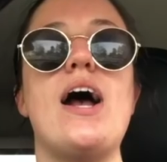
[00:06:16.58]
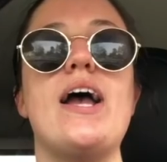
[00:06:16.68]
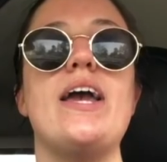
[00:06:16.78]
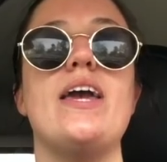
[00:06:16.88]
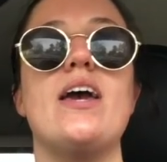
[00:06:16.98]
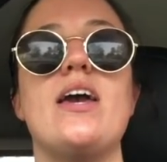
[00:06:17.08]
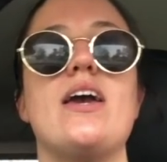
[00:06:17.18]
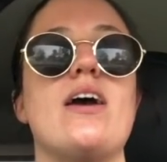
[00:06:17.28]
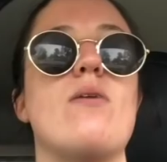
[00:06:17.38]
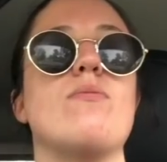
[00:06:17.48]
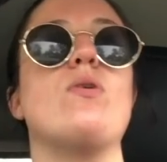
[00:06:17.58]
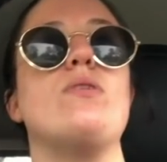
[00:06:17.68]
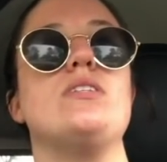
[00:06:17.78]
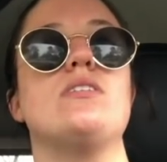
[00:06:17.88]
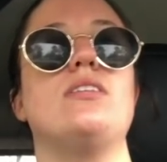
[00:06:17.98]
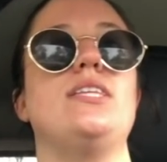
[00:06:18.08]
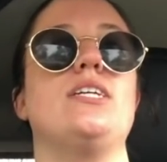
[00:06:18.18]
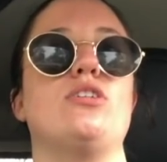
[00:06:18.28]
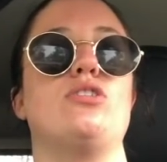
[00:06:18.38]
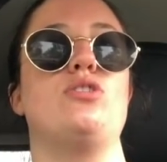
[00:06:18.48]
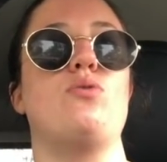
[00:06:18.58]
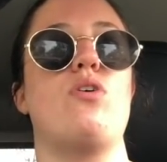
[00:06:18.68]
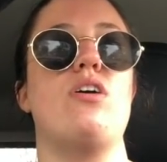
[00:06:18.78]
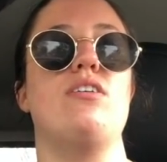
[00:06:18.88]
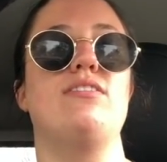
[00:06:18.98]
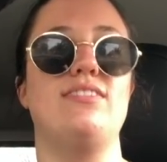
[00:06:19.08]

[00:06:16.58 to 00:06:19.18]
I am going to the liquor store.